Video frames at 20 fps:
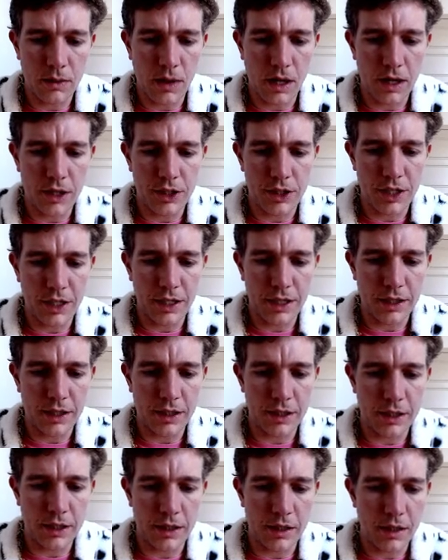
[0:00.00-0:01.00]
Jauan
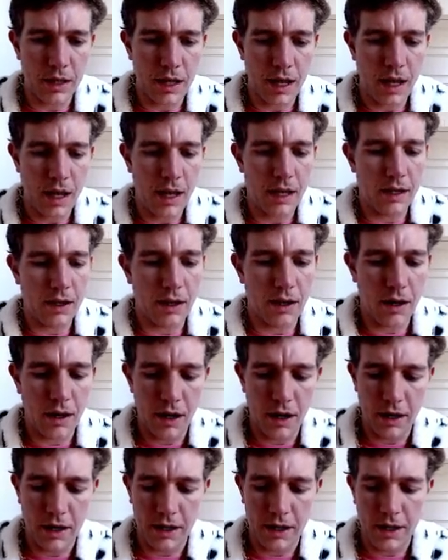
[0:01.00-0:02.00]
Jennings, and
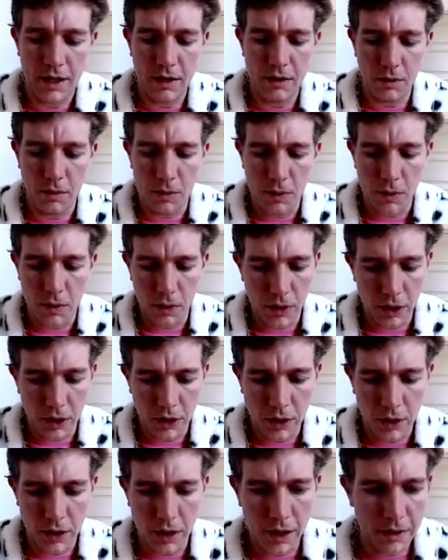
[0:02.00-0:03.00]
our kid
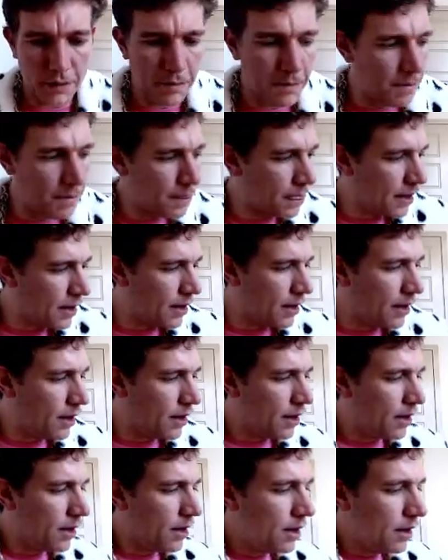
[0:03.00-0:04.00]
reporter card.
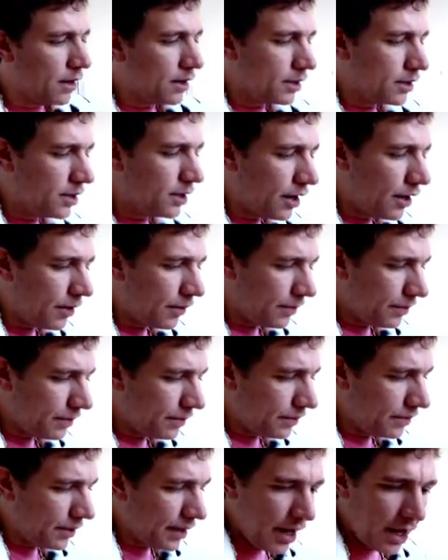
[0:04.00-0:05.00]
So
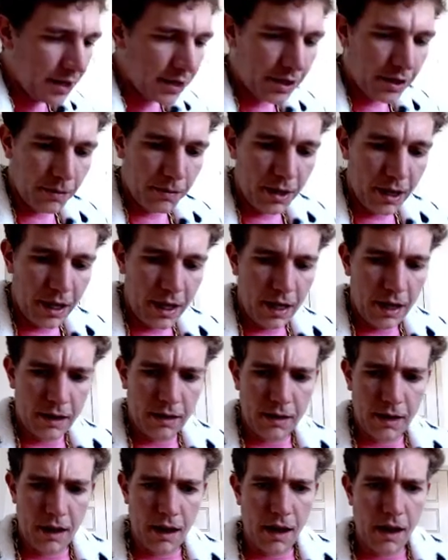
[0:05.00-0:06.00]
that is gonna be
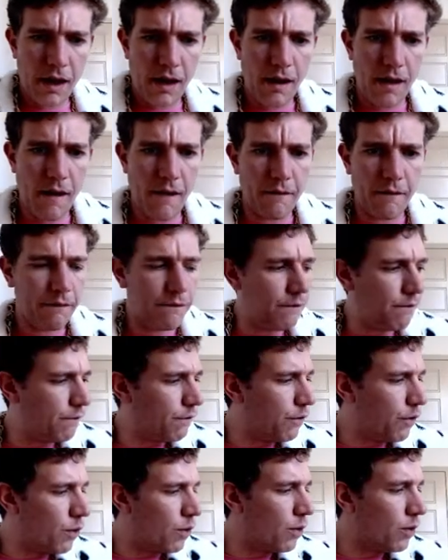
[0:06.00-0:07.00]
it
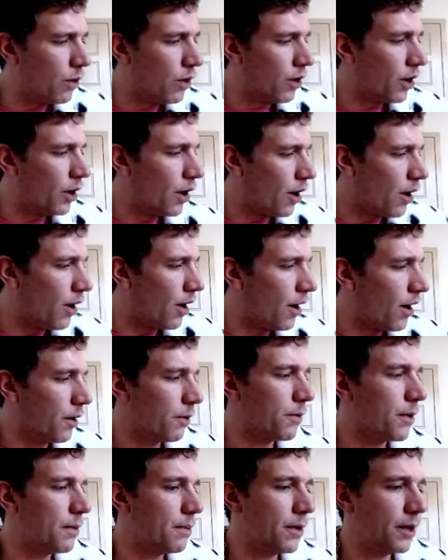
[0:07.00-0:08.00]
for
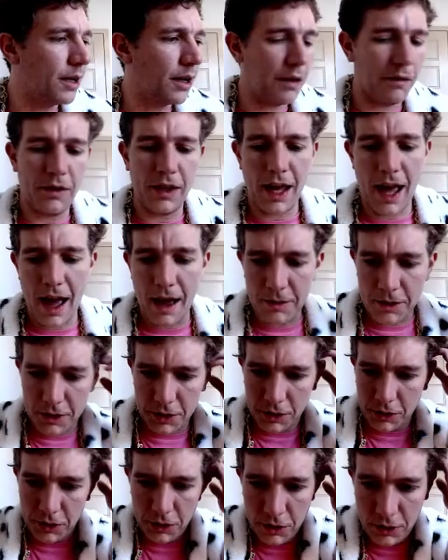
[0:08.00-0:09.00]
our ripping of the
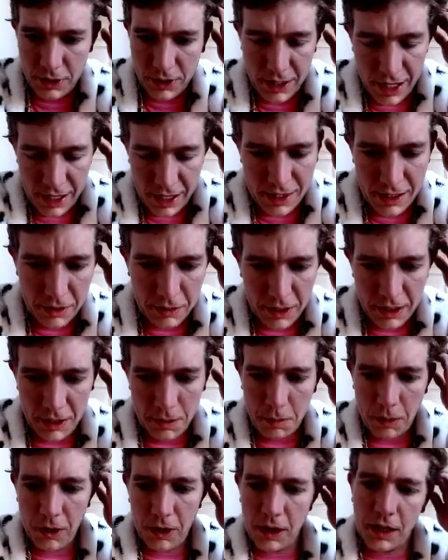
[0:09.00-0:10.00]
absolutes. I think we
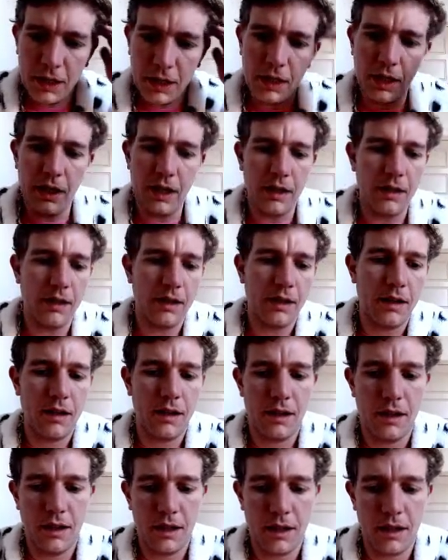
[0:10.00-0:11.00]
did pretty good.
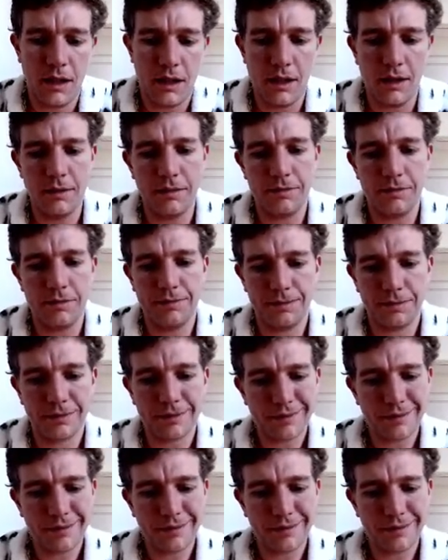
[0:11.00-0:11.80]
Um,